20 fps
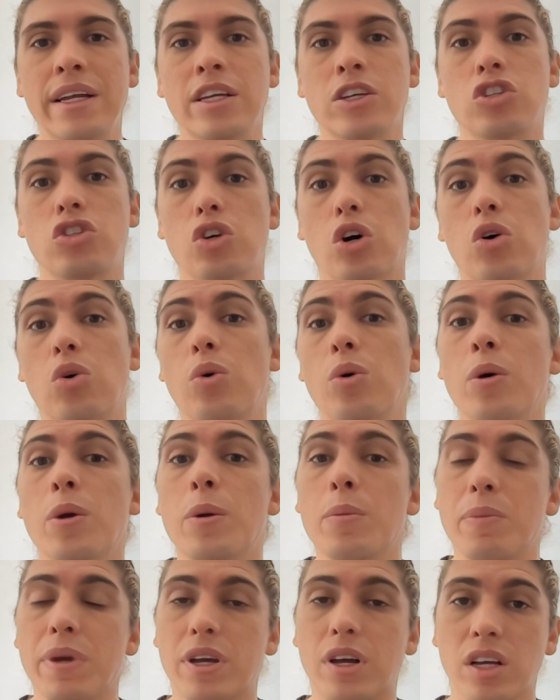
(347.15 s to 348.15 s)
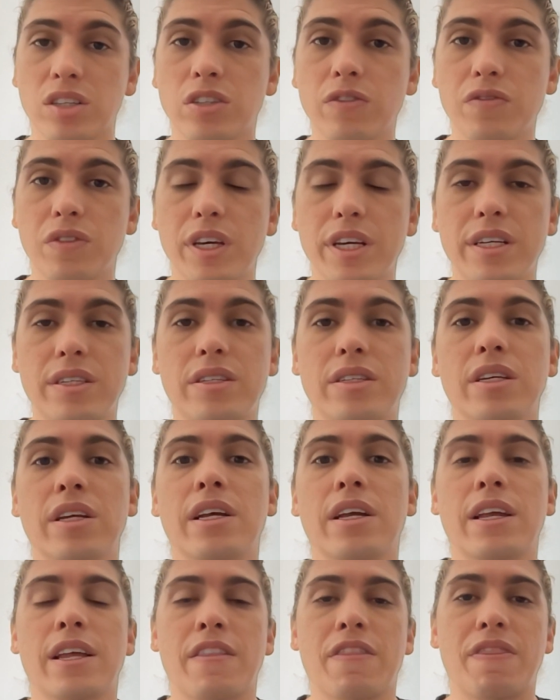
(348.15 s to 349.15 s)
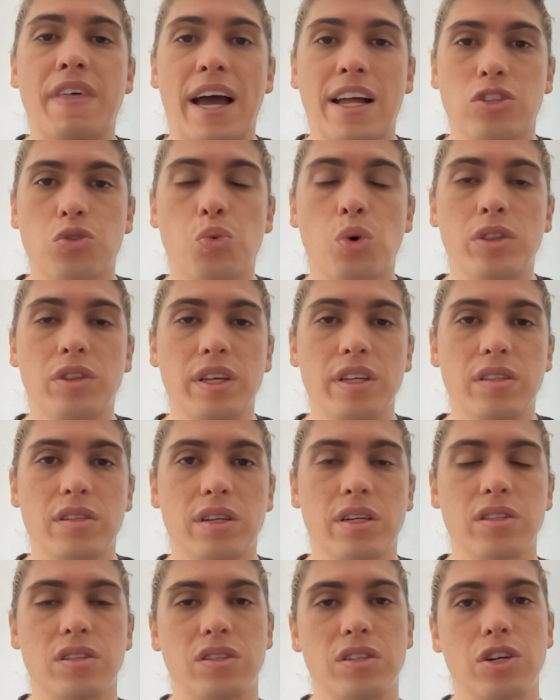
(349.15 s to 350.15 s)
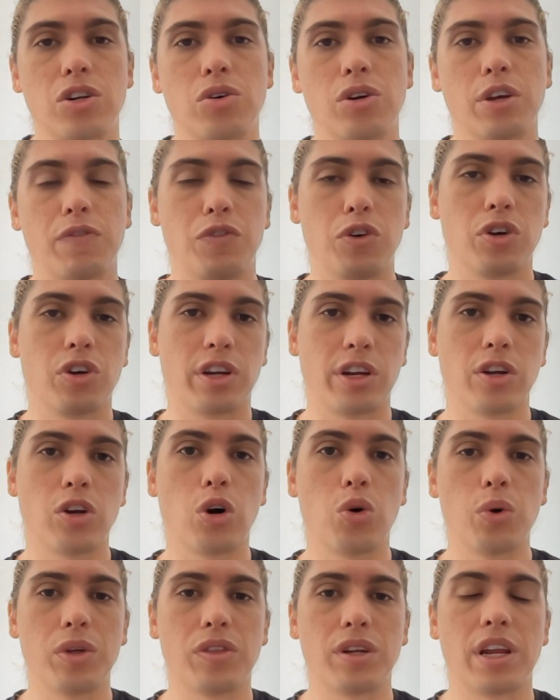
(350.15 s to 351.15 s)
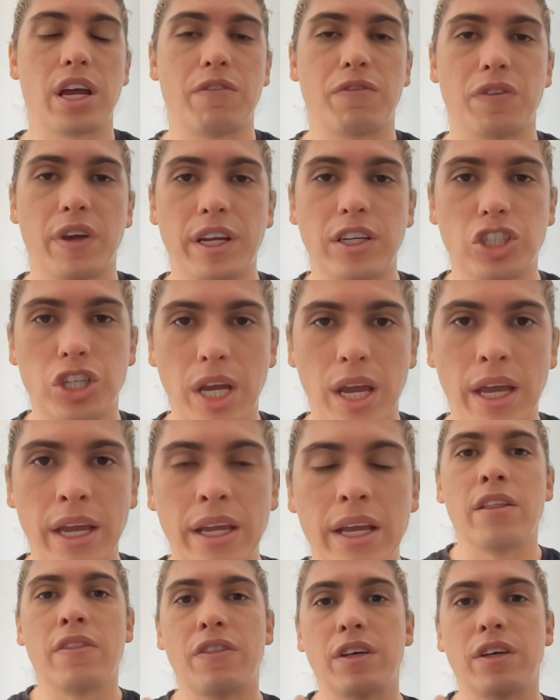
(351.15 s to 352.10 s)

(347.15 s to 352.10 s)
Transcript: So because of this, that's one thing to consider if you're gonna go with an FHA.